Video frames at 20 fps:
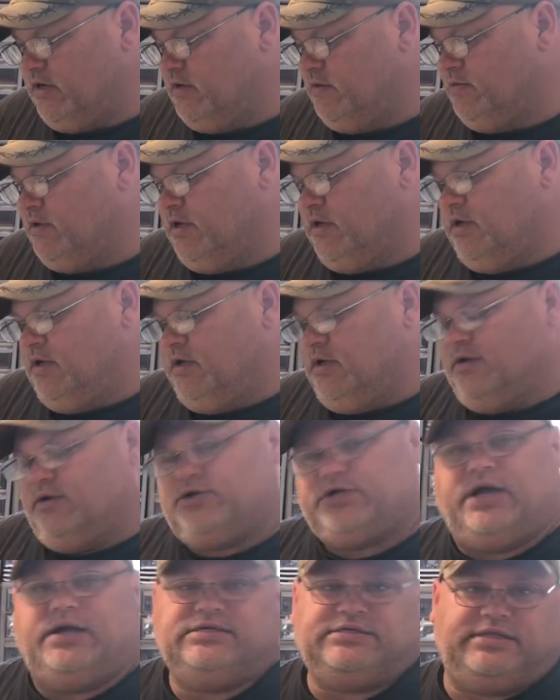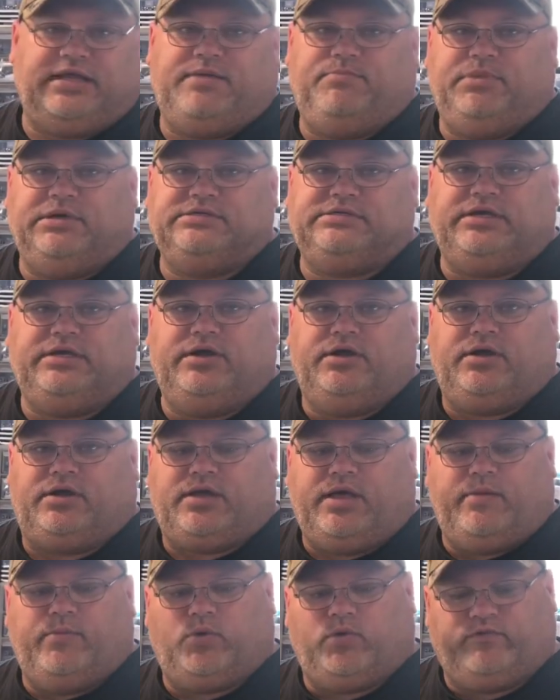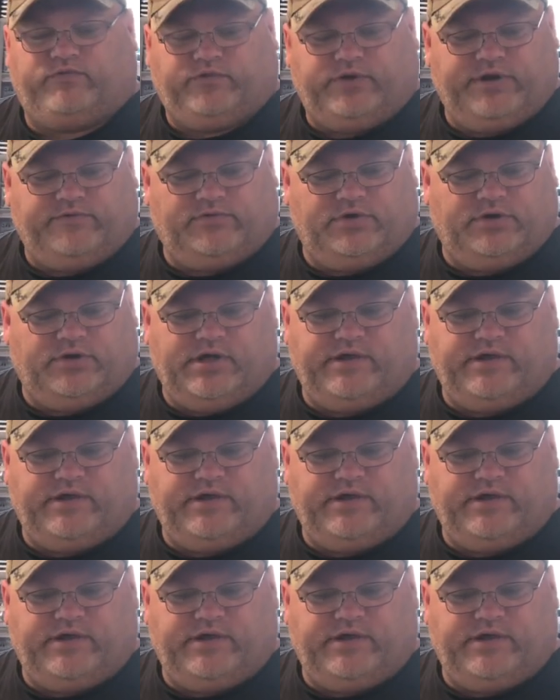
Uh, trying to stay busy here at Commodore Forever.